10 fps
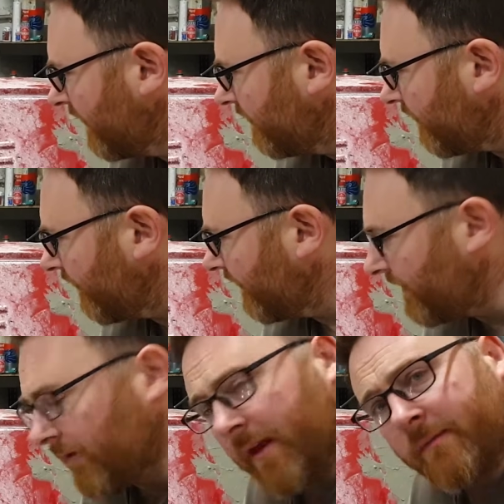So
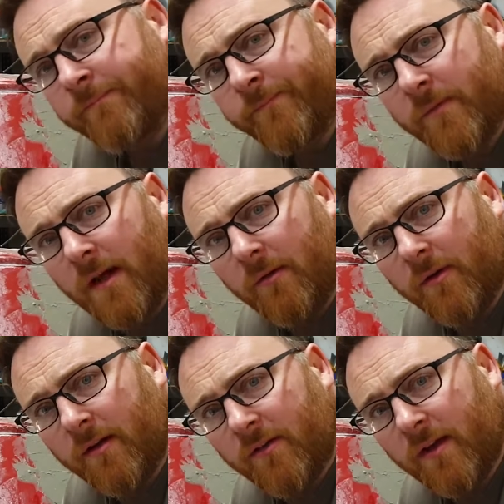until then, I'm
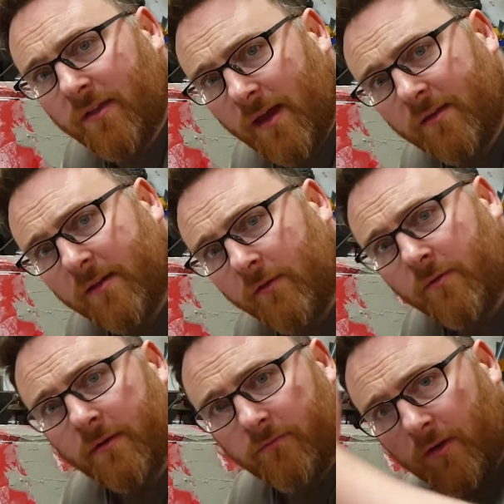going to say thanks to
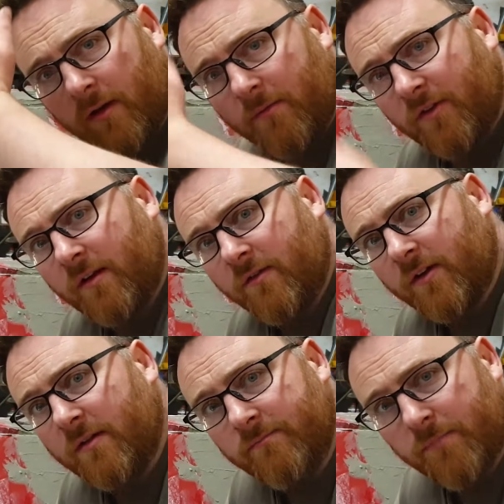everyone running up the side of the
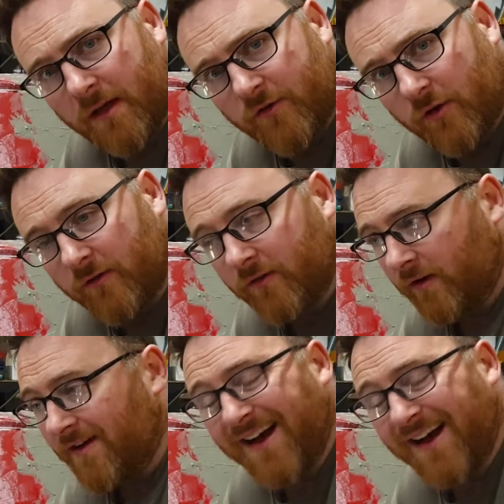screen, Patreons.